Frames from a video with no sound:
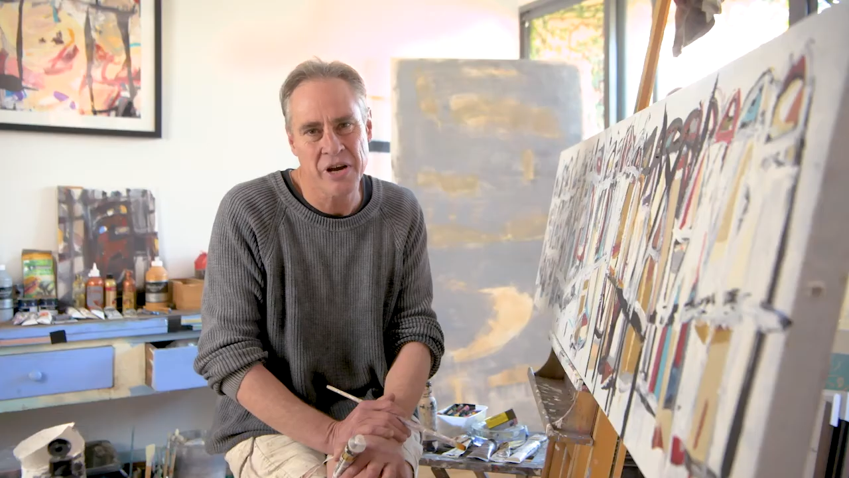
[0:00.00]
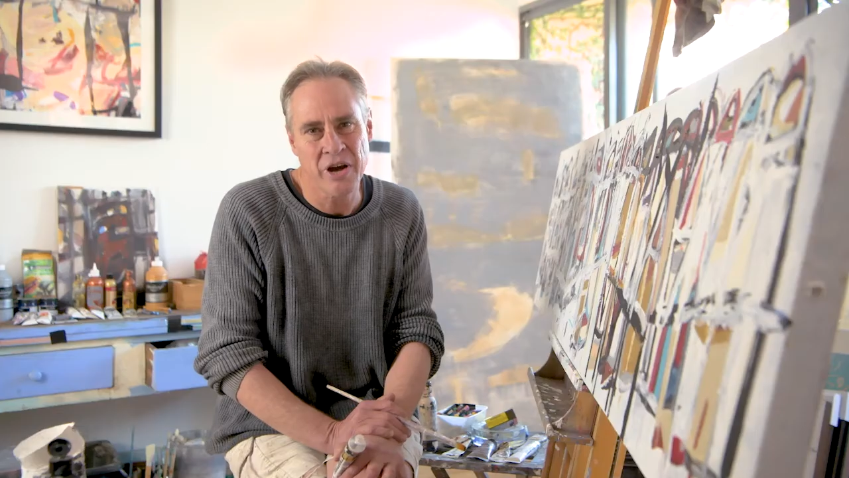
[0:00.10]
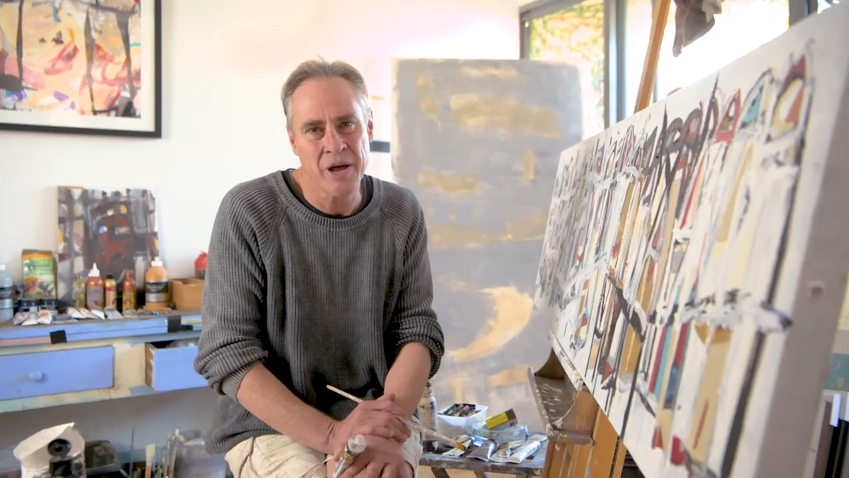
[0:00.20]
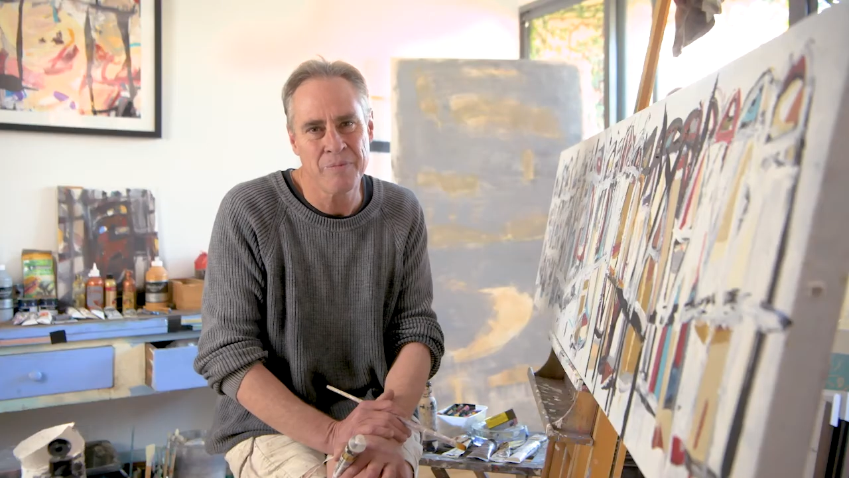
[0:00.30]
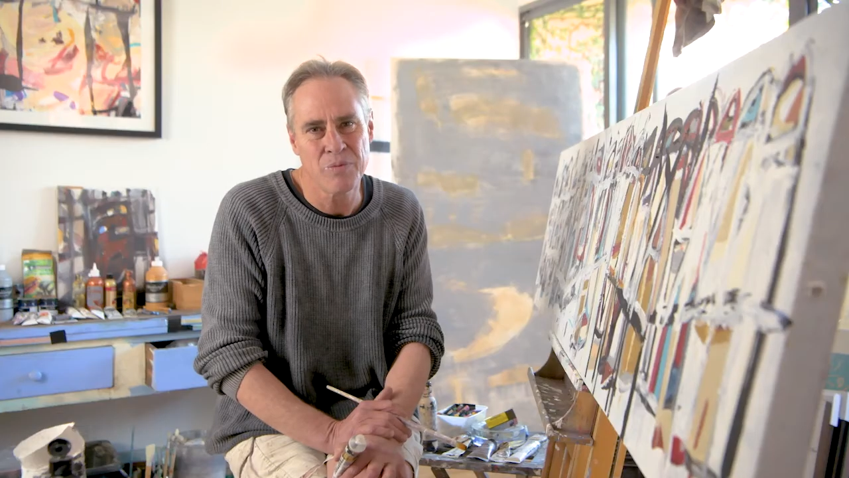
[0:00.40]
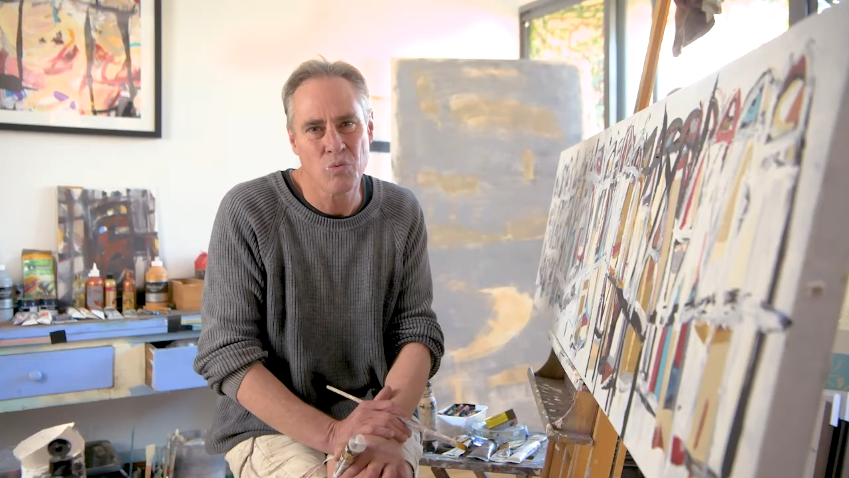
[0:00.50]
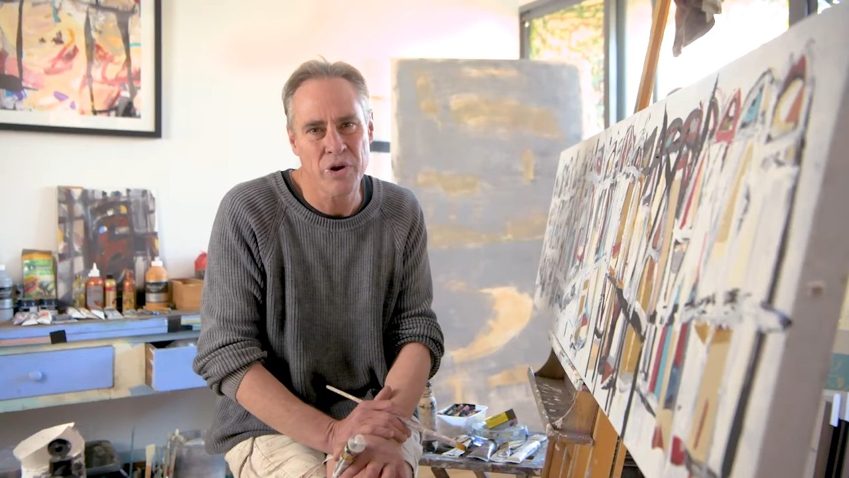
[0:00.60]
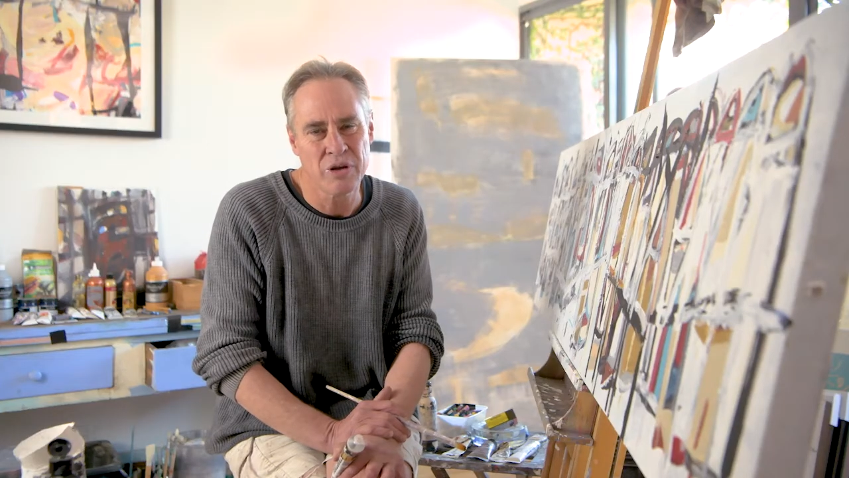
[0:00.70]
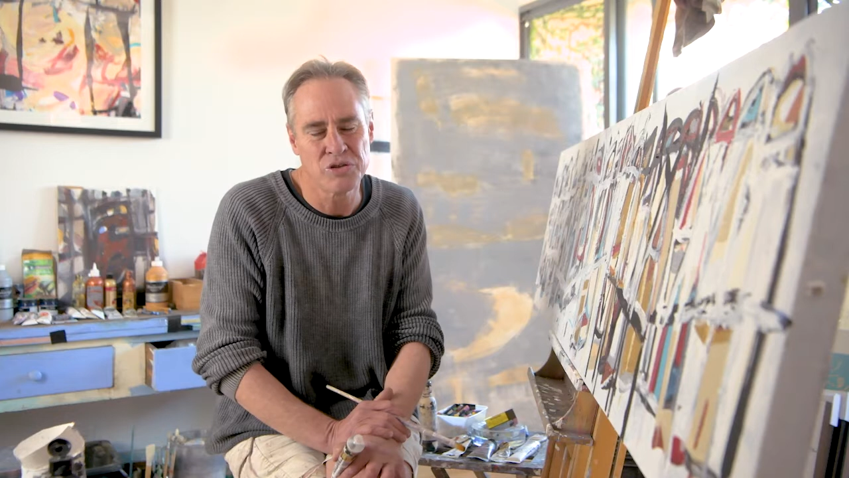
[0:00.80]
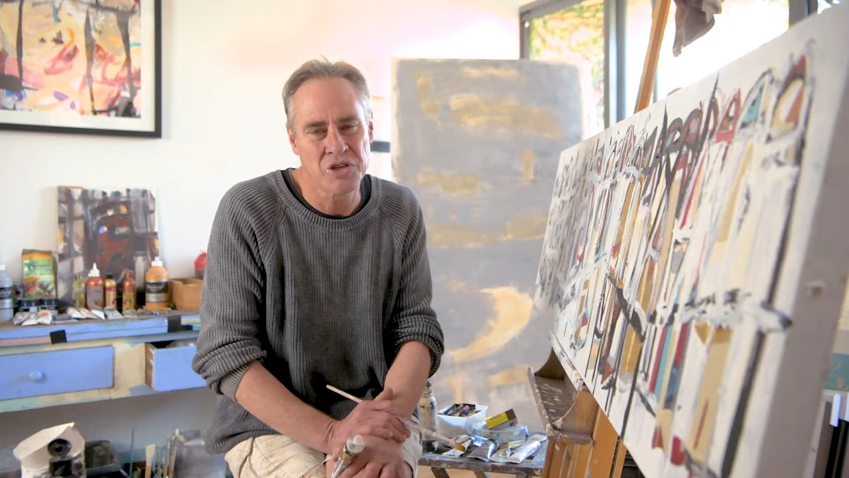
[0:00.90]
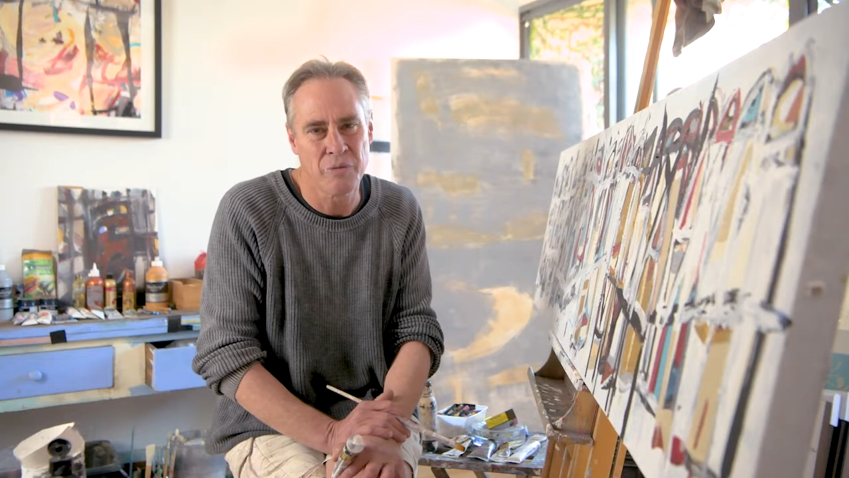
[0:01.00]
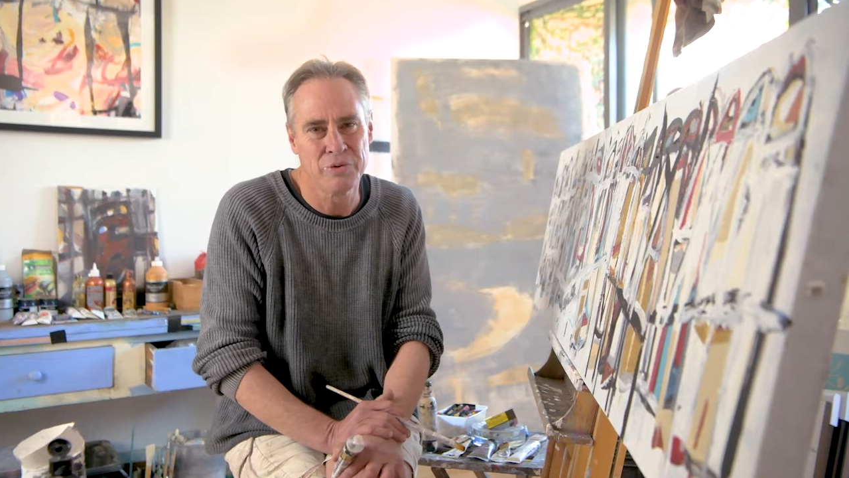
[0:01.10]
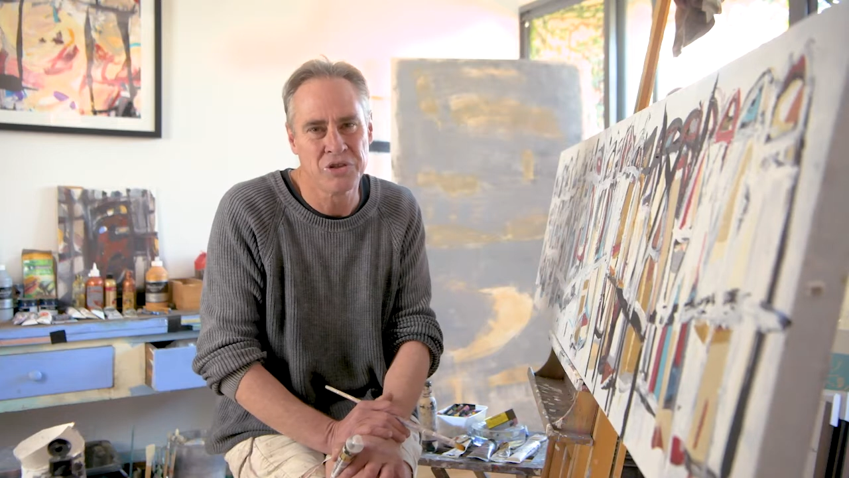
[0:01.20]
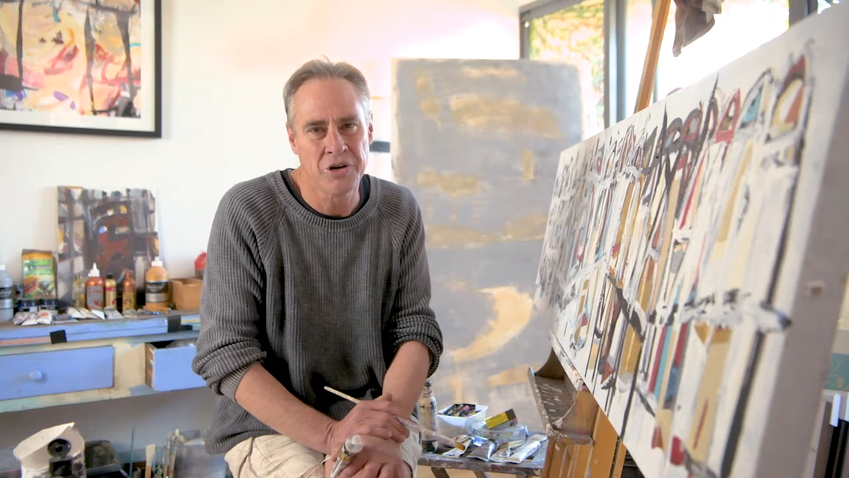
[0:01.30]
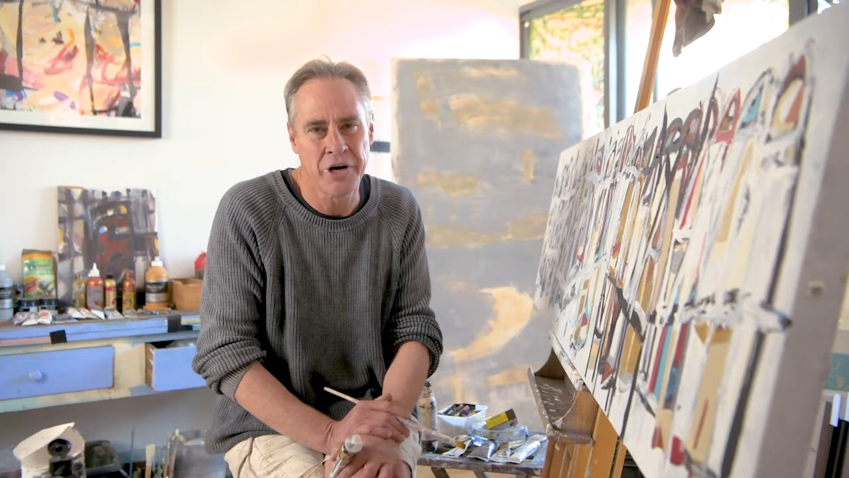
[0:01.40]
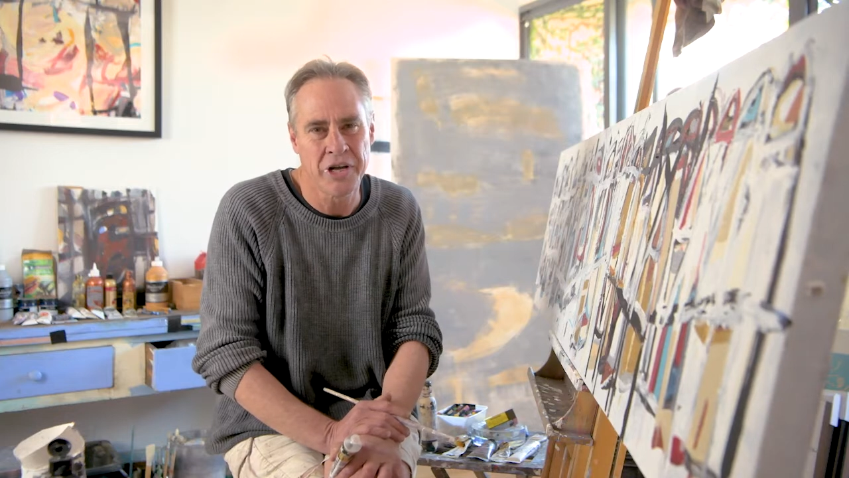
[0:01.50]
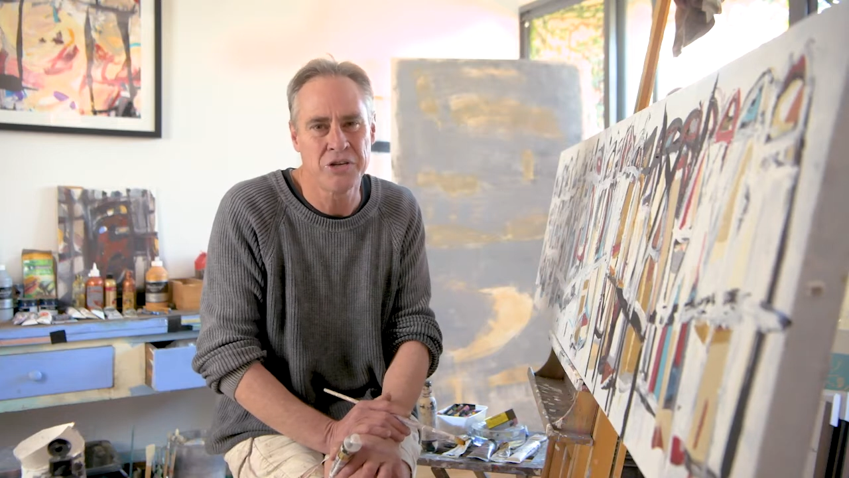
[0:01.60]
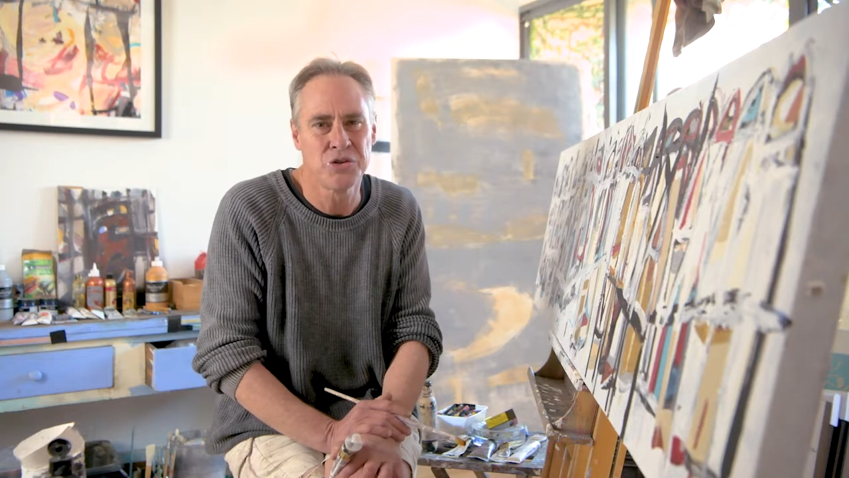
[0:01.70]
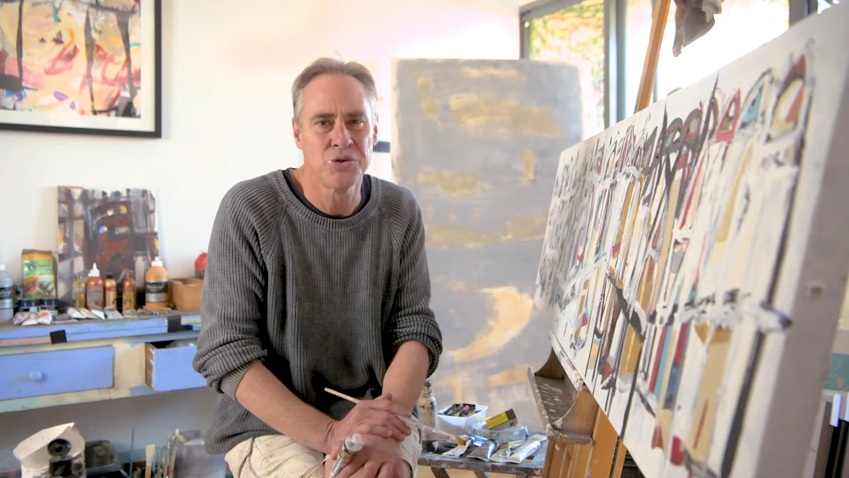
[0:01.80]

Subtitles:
and I want to use the opportunity